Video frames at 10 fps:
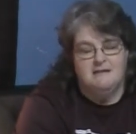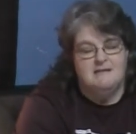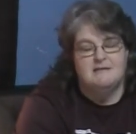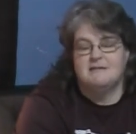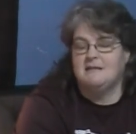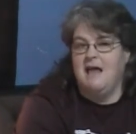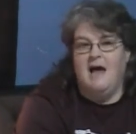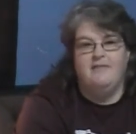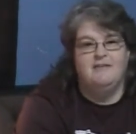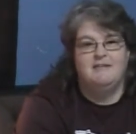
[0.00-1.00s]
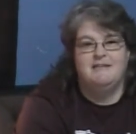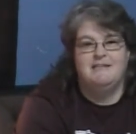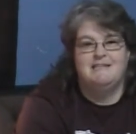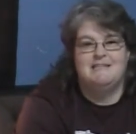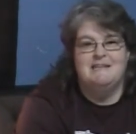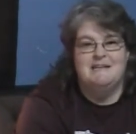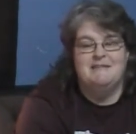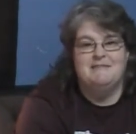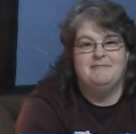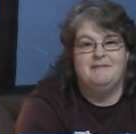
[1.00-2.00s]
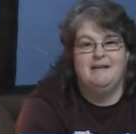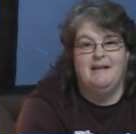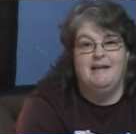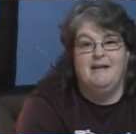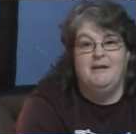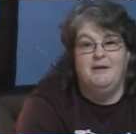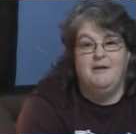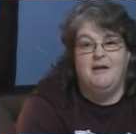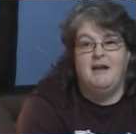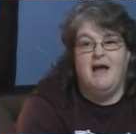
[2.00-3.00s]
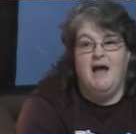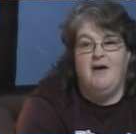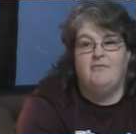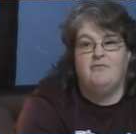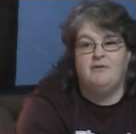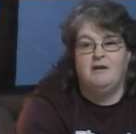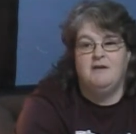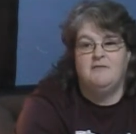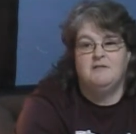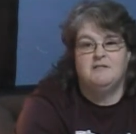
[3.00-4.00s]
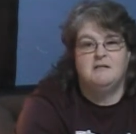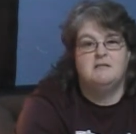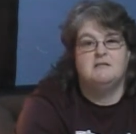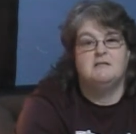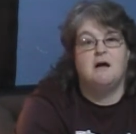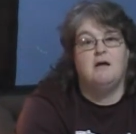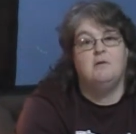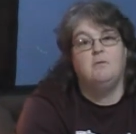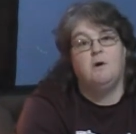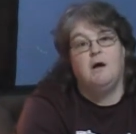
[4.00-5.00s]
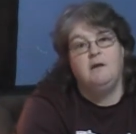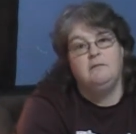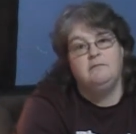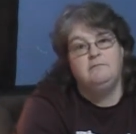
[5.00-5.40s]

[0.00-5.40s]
It's life in Tennessee. You can have three different seasons all in one.